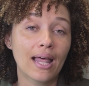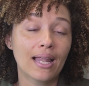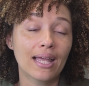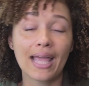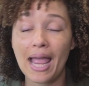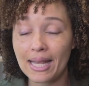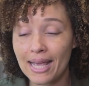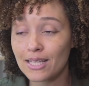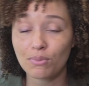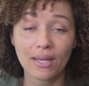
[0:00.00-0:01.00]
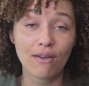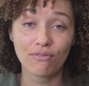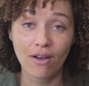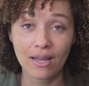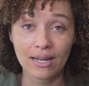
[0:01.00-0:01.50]
like any
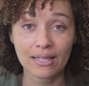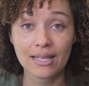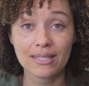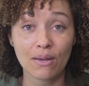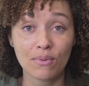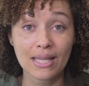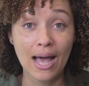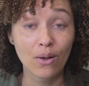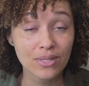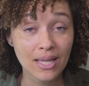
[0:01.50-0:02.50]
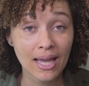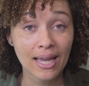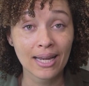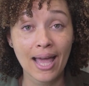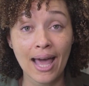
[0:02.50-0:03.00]
SPF on unless I was
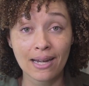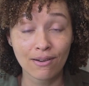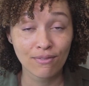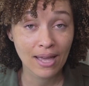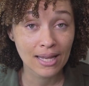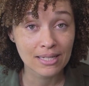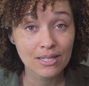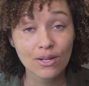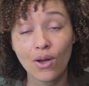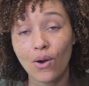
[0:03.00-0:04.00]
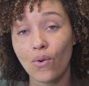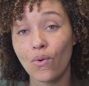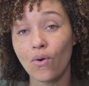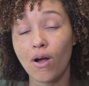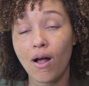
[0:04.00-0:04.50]
outside at an event
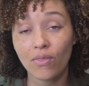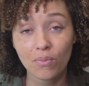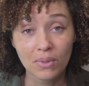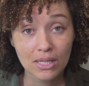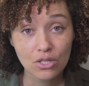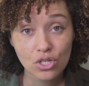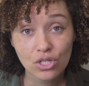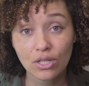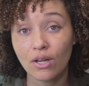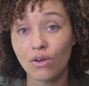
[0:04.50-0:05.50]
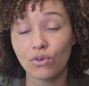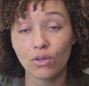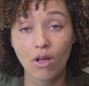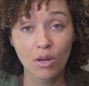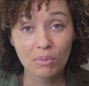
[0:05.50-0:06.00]
or on the beach for
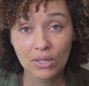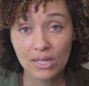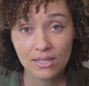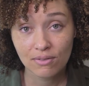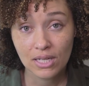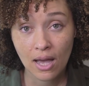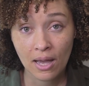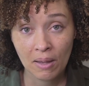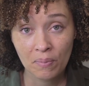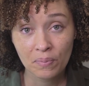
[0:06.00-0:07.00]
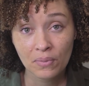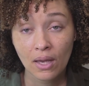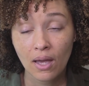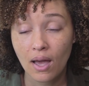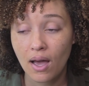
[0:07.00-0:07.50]
long periods of time.
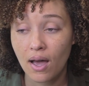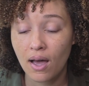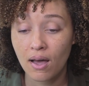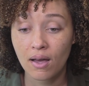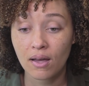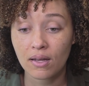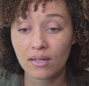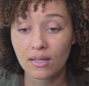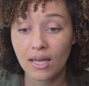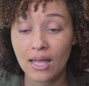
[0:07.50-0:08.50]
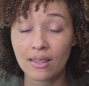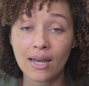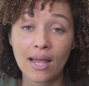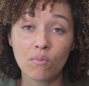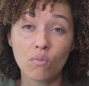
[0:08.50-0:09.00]
And
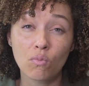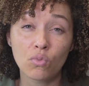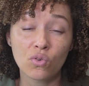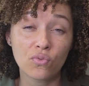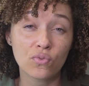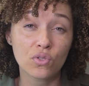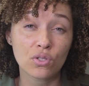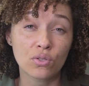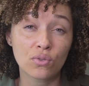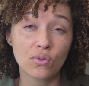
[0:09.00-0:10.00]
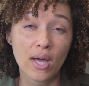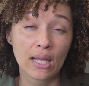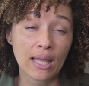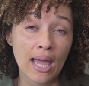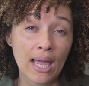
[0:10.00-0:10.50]
then I moved to
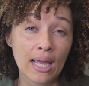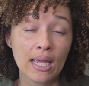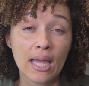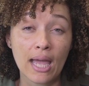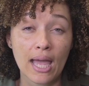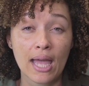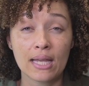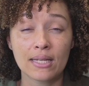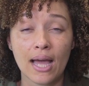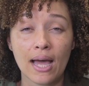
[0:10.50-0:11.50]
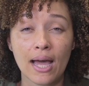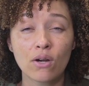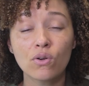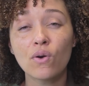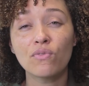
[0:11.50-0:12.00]
LA, and I
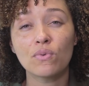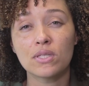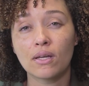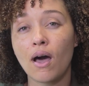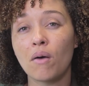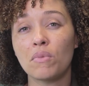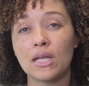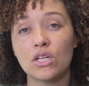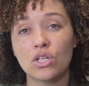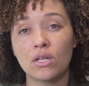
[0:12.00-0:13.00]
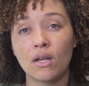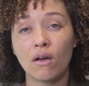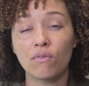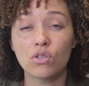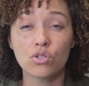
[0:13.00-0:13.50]
don't know if it was the combination
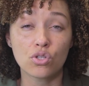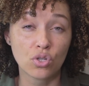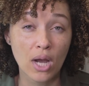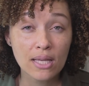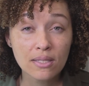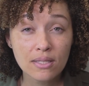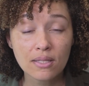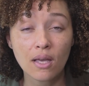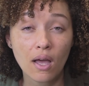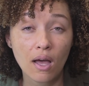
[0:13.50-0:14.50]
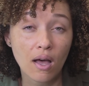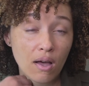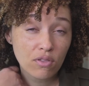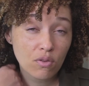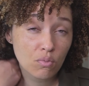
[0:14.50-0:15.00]
of the stress
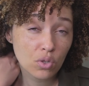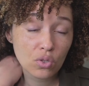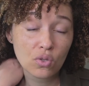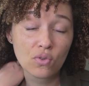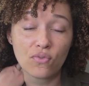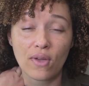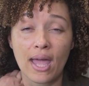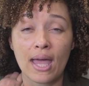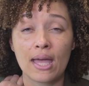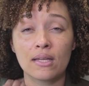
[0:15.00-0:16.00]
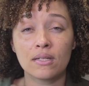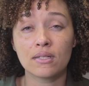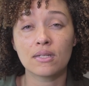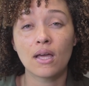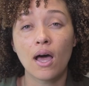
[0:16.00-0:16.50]
of the move and